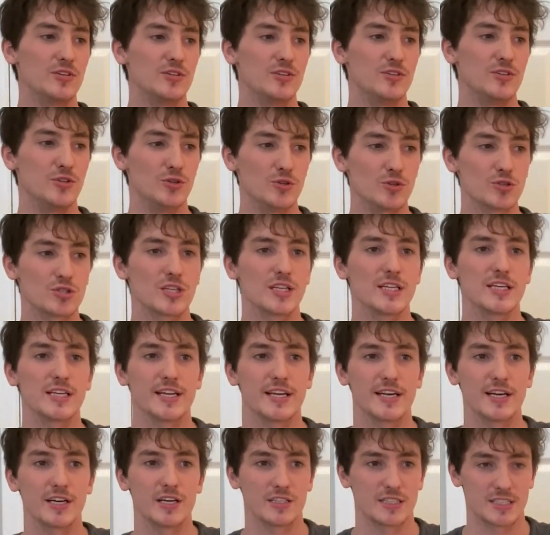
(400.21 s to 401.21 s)
usually
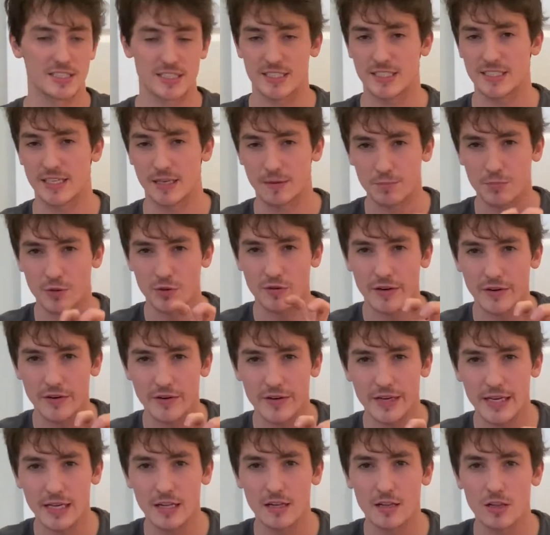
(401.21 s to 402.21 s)
their
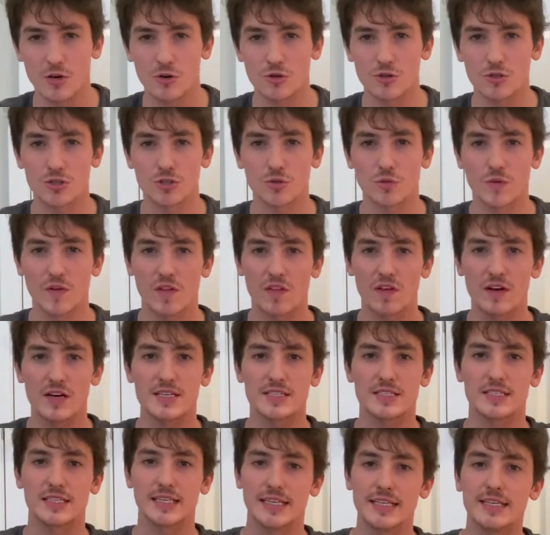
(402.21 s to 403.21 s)
temporary enclosure with
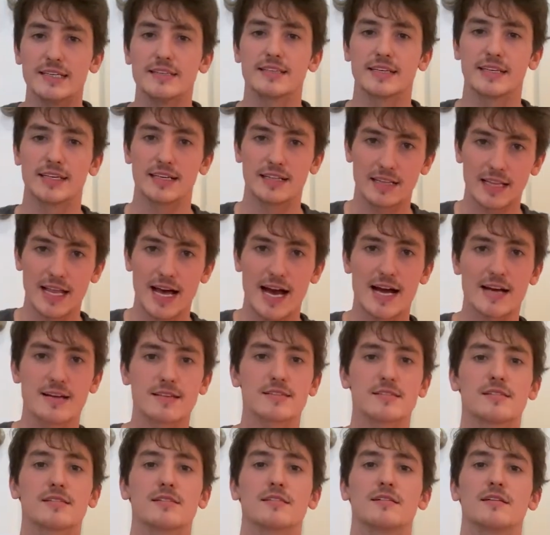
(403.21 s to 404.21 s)
us is a
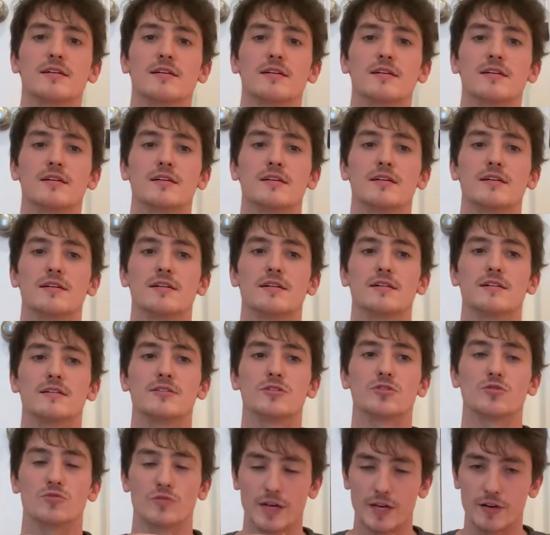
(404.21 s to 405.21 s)
glass
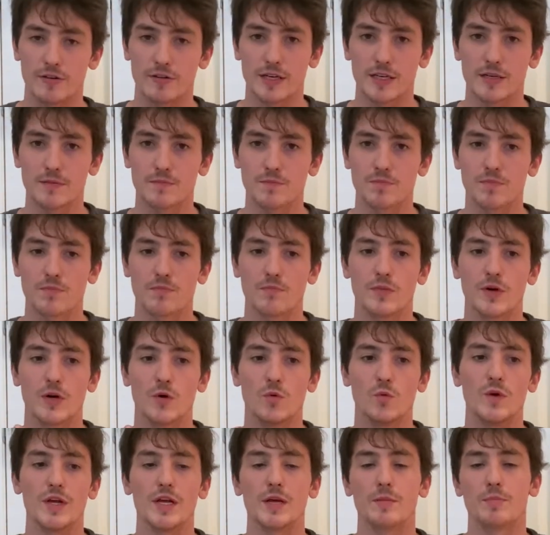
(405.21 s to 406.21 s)
terrarium,
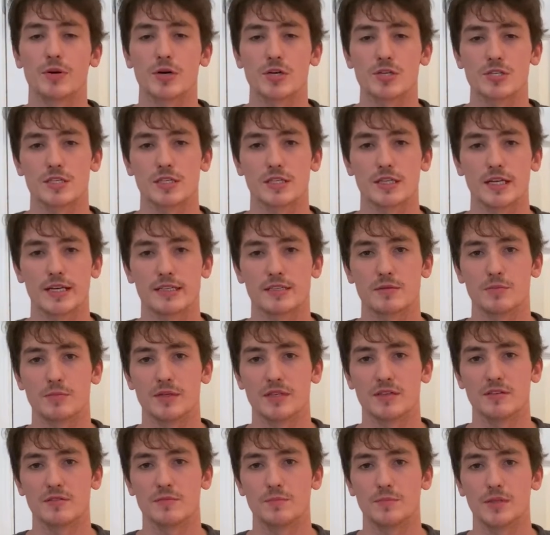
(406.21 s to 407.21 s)
but we personally like to
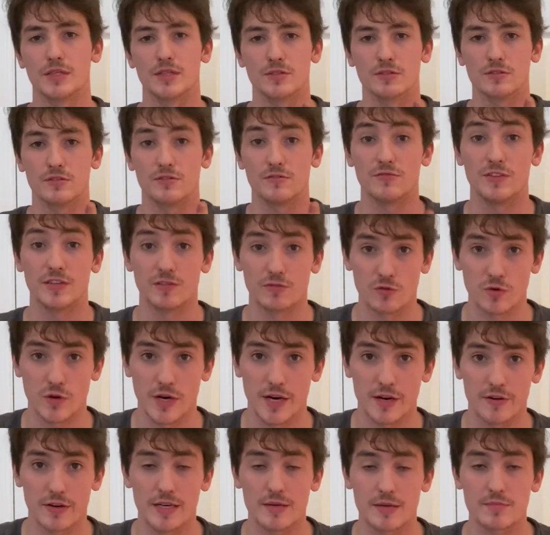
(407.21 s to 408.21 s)
build
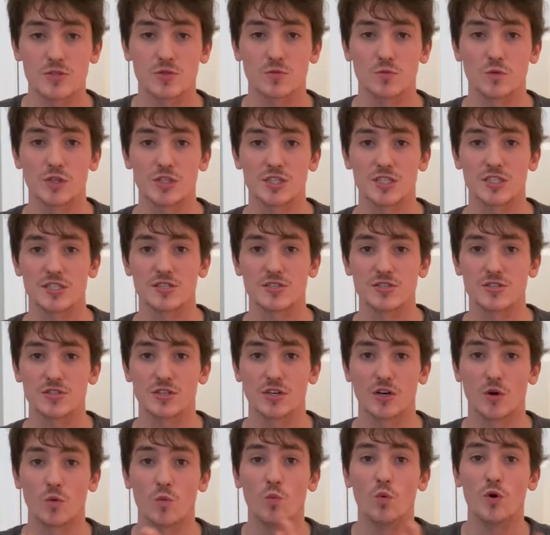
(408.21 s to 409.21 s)
vivariums, which is
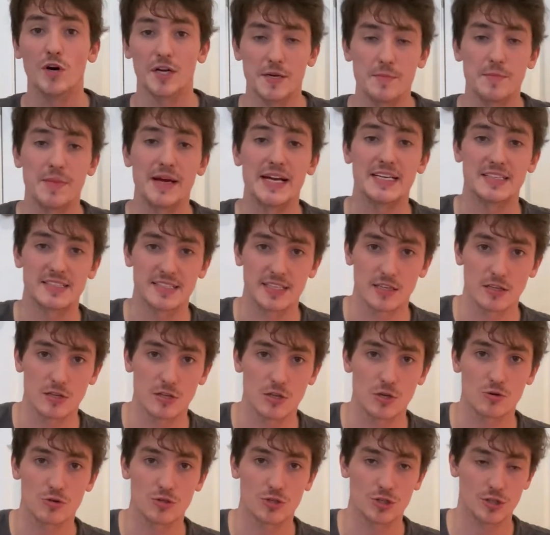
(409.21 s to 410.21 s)
a wood-based
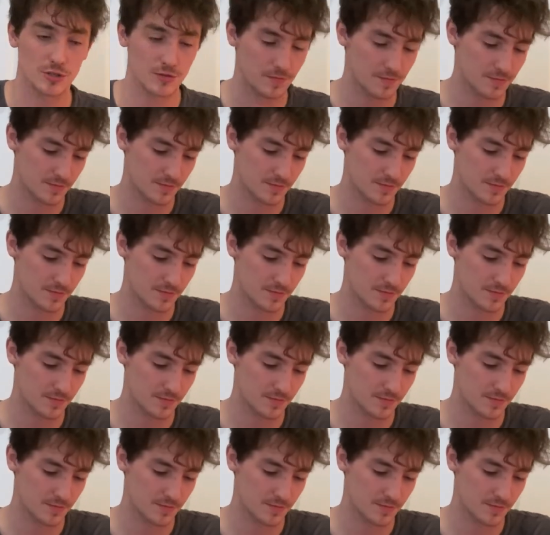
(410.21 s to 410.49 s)
enclosure.